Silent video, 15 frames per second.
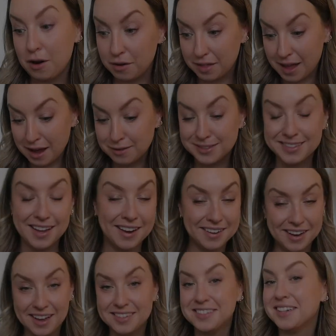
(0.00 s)
out of the house,
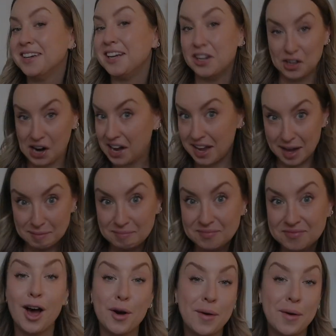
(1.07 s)
and yet here I am.